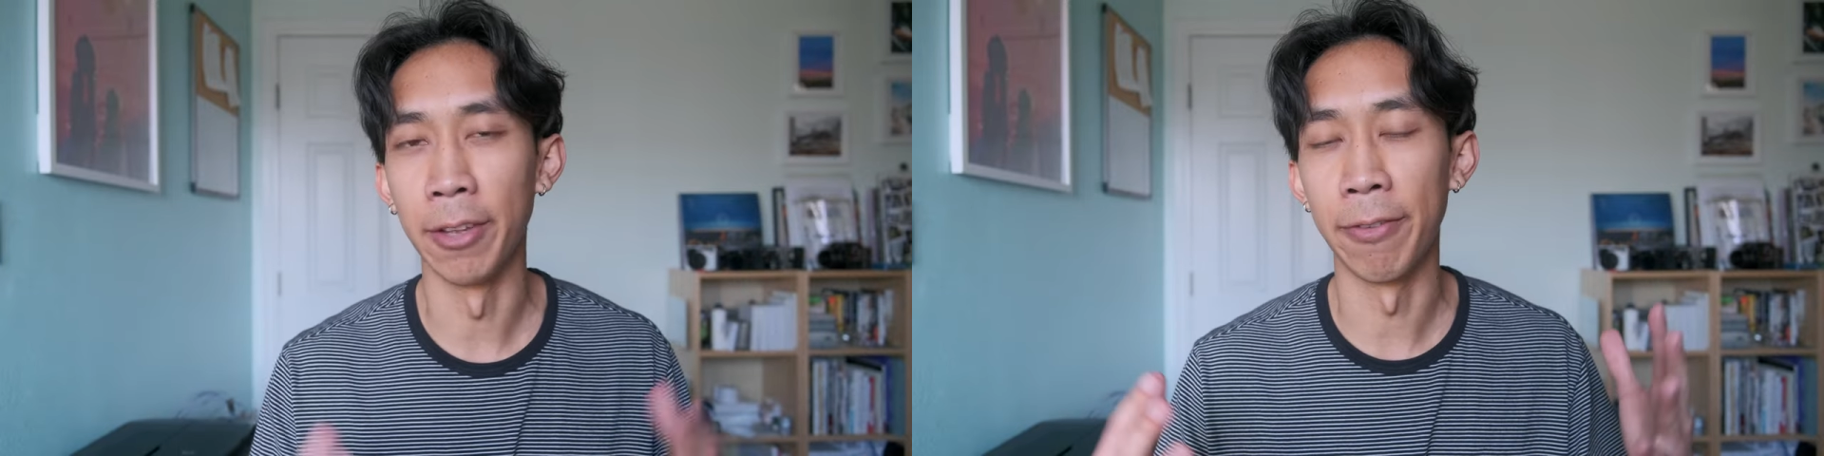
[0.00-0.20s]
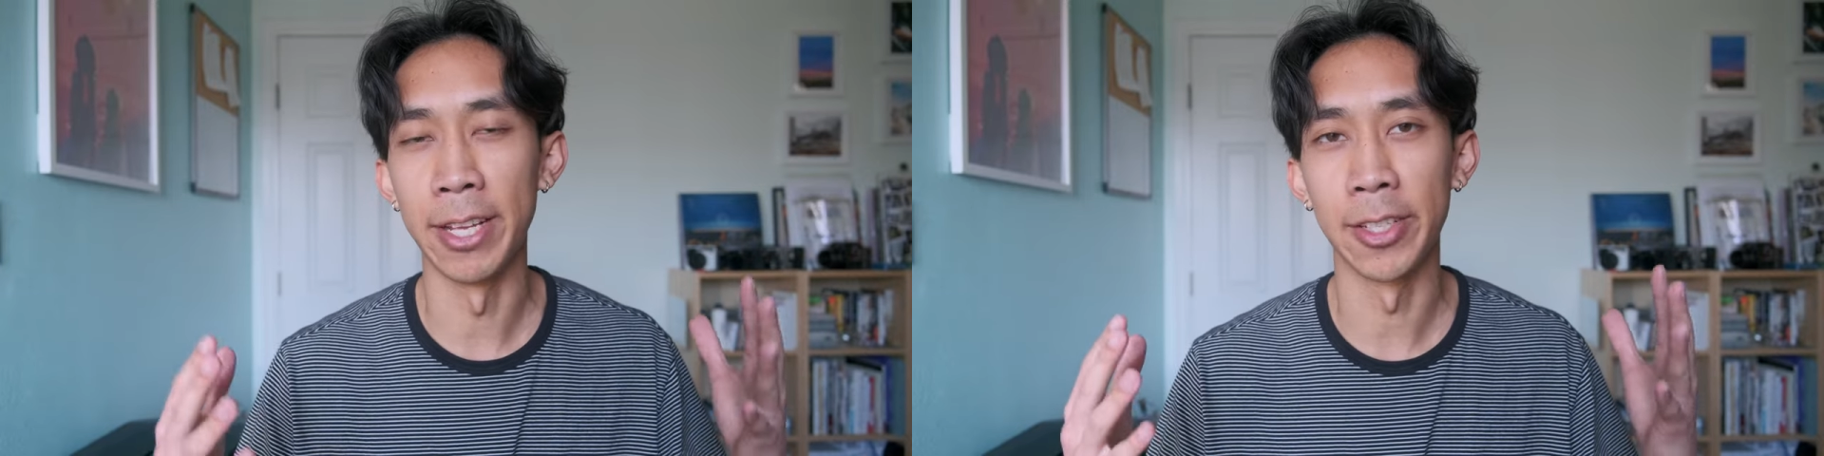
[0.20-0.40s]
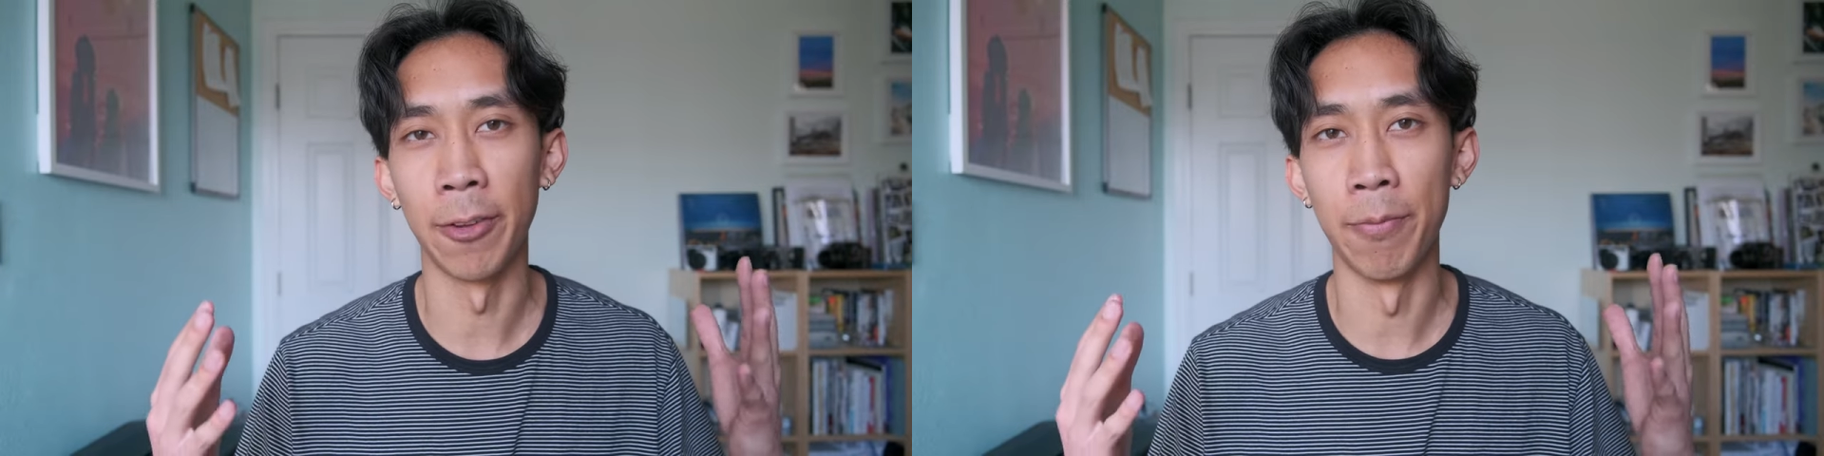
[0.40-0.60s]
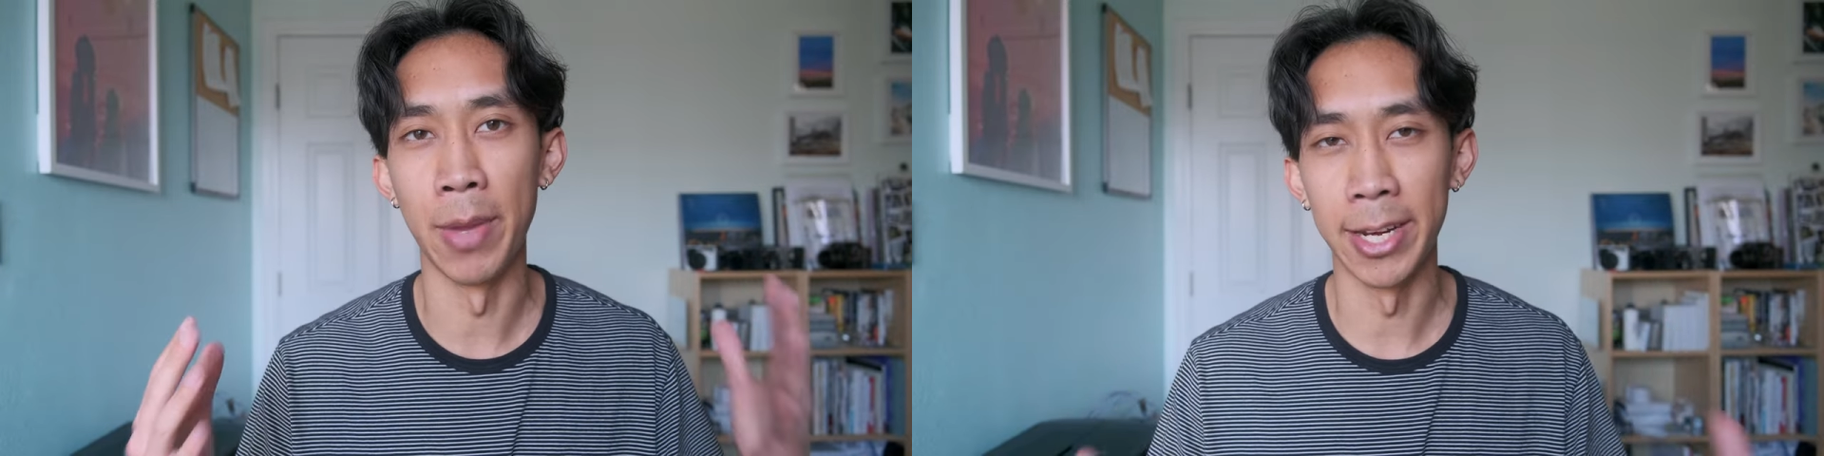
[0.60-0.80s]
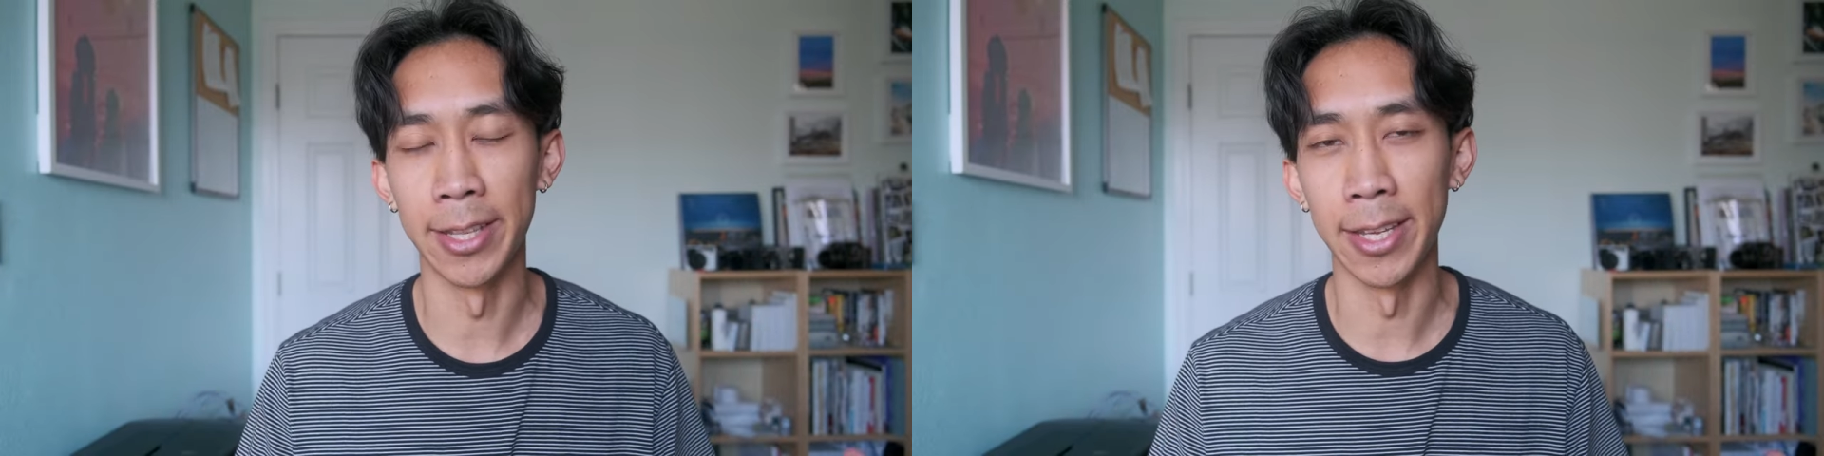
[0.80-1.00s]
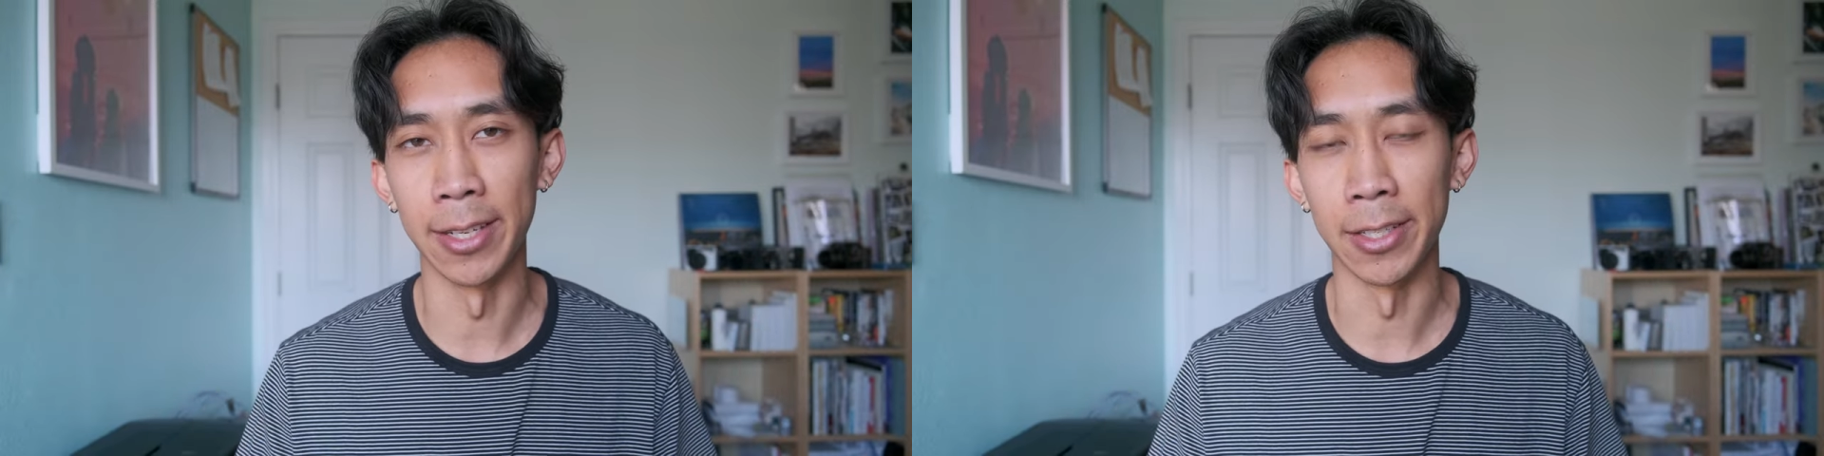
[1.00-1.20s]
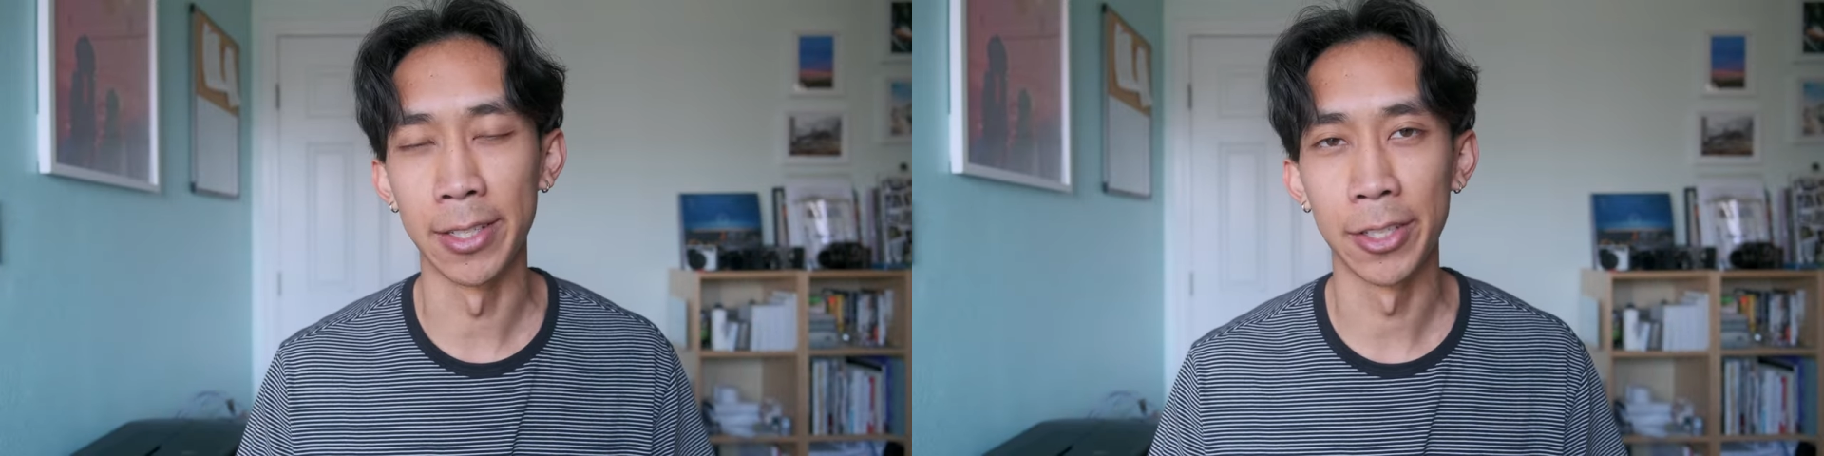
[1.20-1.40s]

the face of many things.